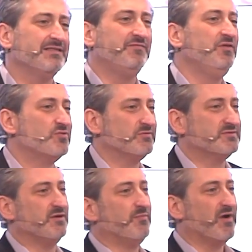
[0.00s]
future
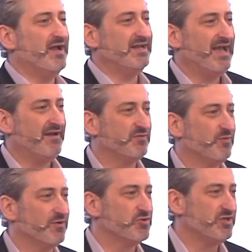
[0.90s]
is so bright, I have to
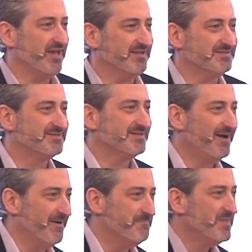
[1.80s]
wear shades.
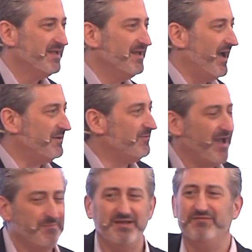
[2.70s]
I don't know,
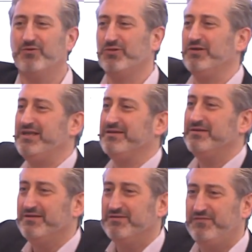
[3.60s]
how many of you are
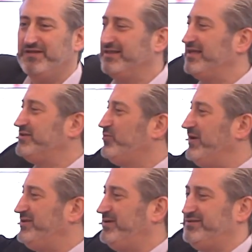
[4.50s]
feeling like
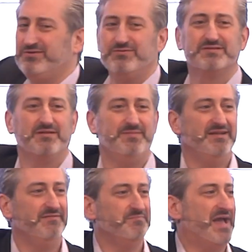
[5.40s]
2022 is going to be
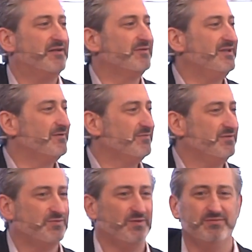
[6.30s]
an even better year
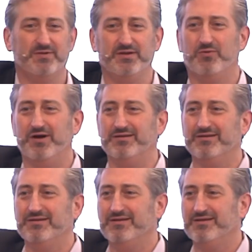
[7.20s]
than 2021?
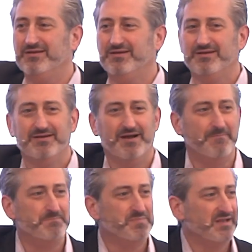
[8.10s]

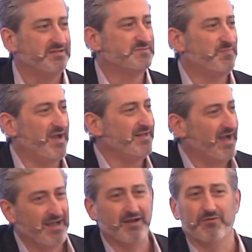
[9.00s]

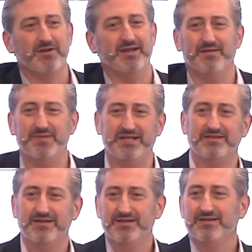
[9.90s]
I agree. I
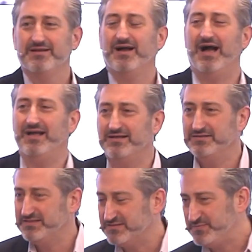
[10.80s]
mean,
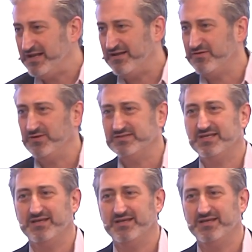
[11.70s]
despite everyone saying